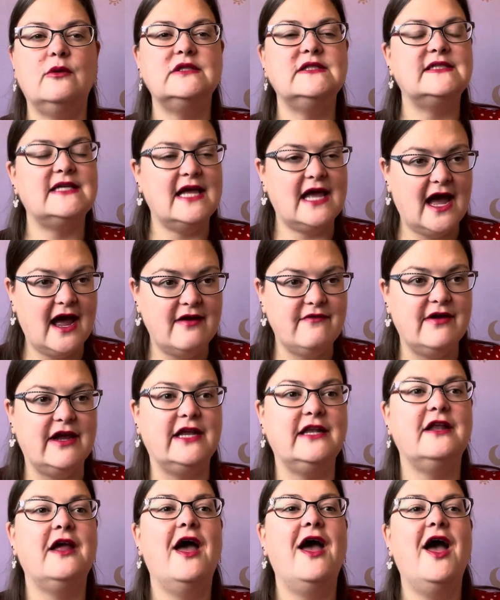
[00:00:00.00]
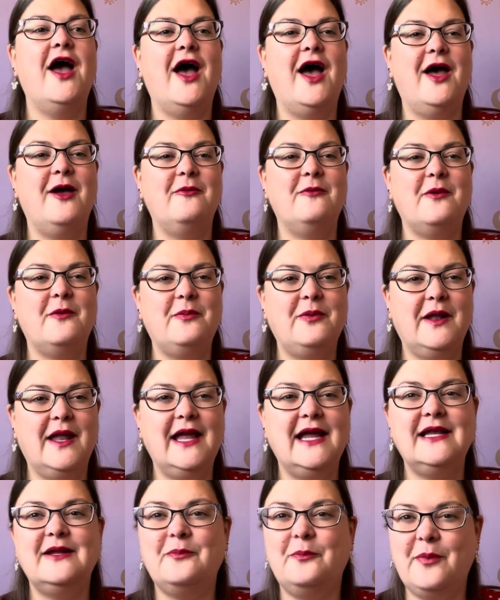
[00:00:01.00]
to say Irene,
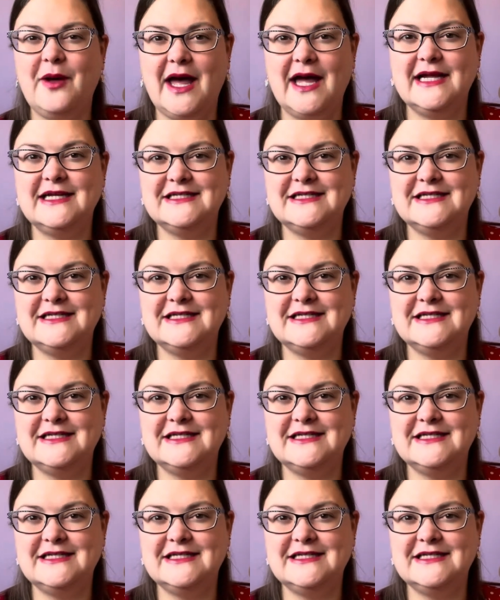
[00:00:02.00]
played by